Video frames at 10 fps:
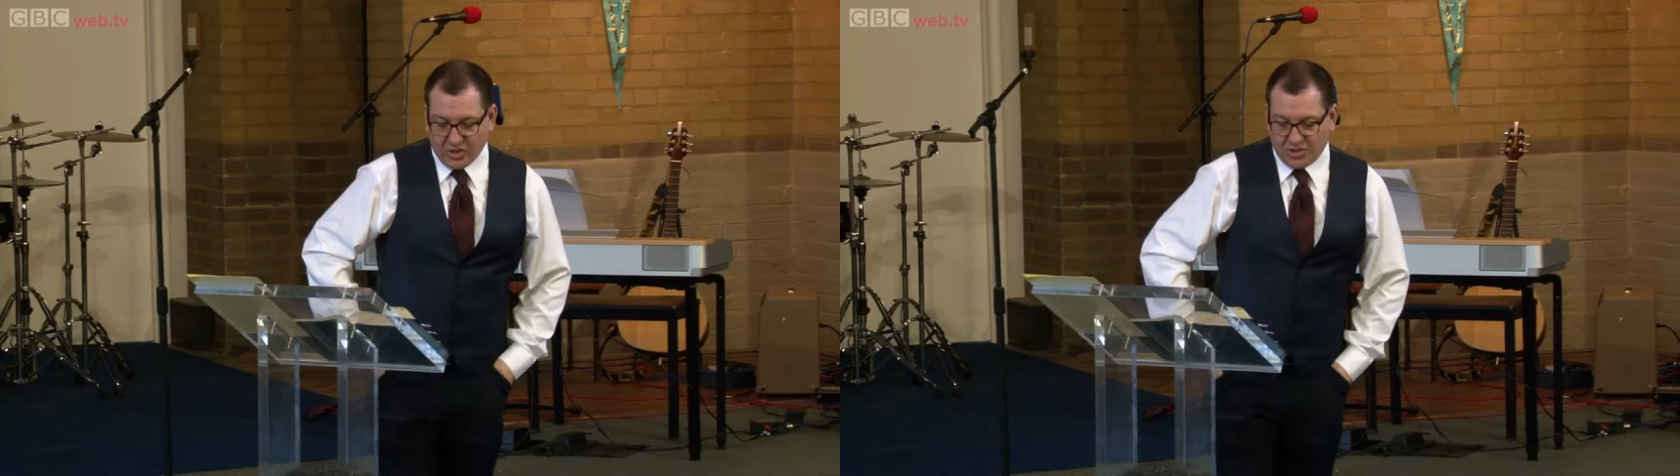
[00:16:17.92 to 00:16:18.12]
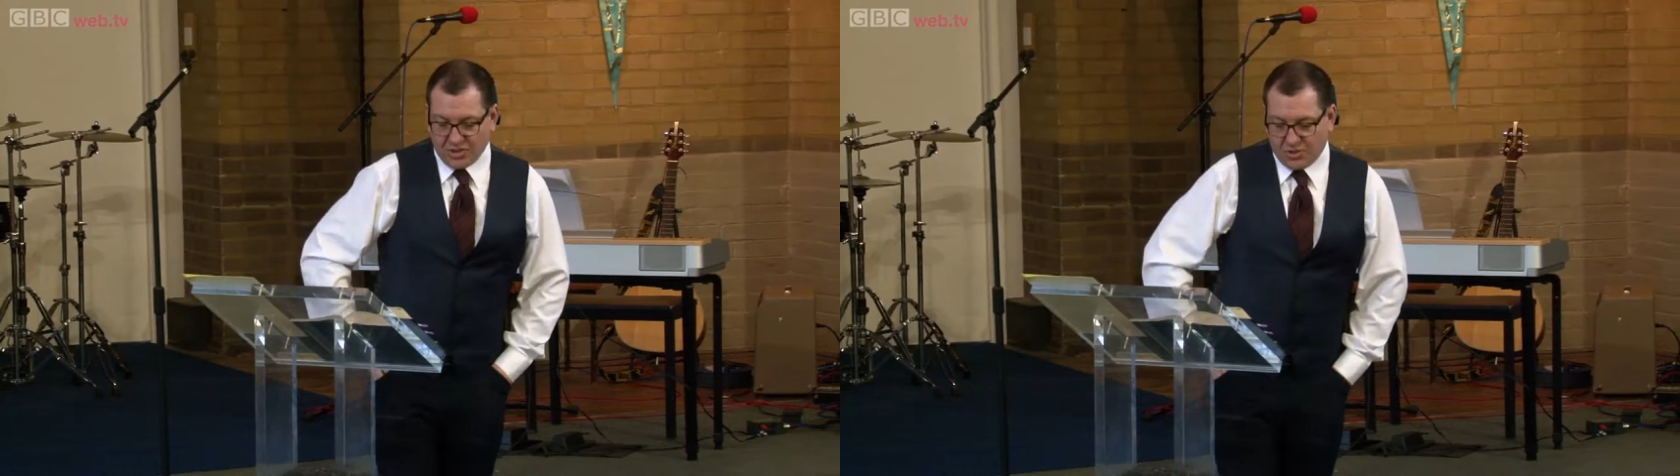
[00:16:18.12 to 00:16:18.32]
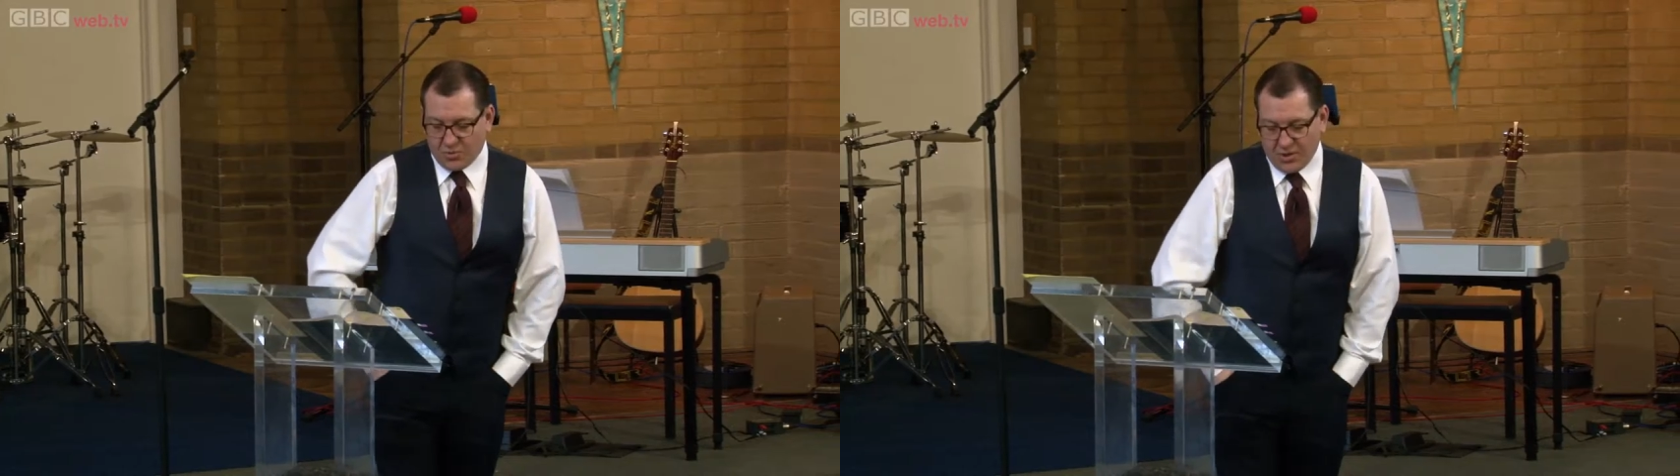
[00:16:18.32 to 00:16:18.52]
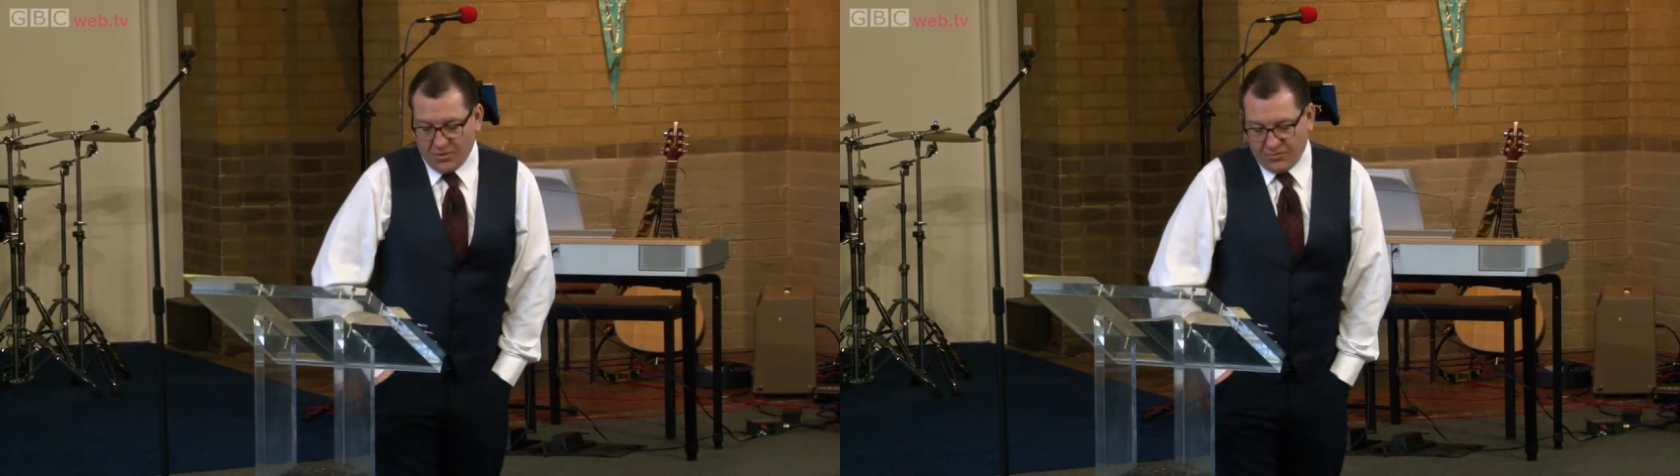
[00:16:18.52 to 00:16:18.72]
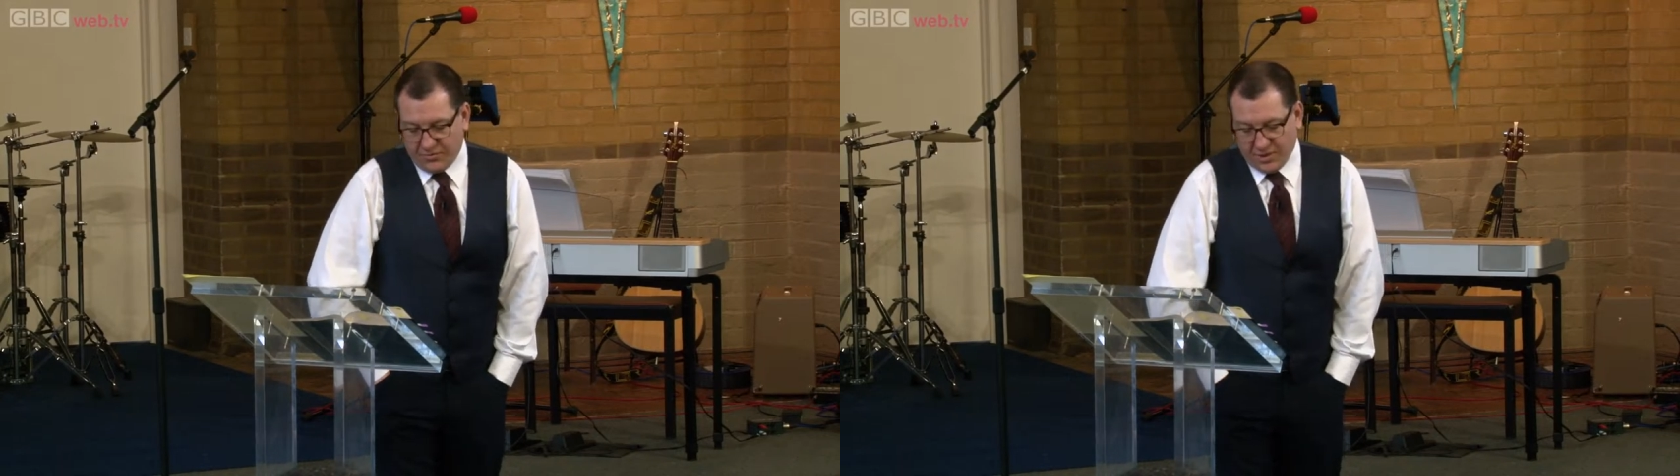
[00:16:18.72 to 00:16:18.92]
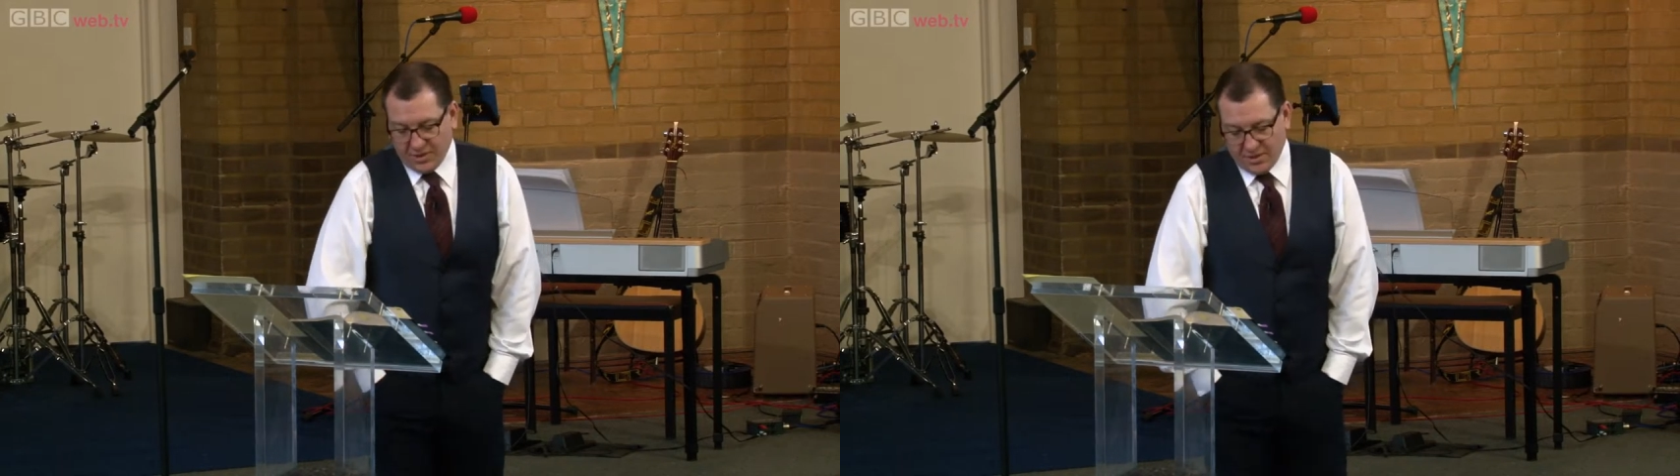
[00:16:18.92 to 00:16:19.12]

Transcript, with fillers: verses 12